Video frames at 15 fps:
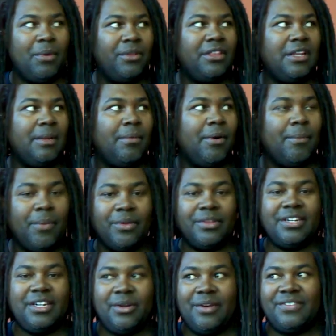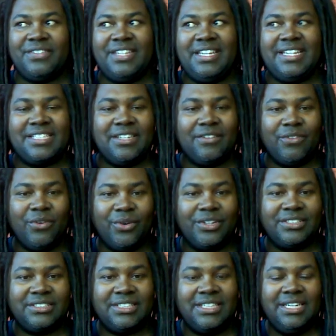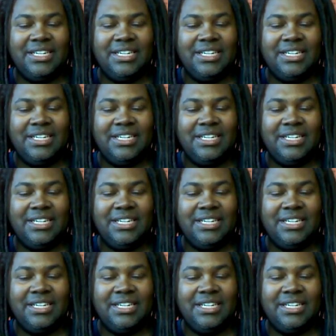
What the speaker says: Both of them are both in the UFCs, of course,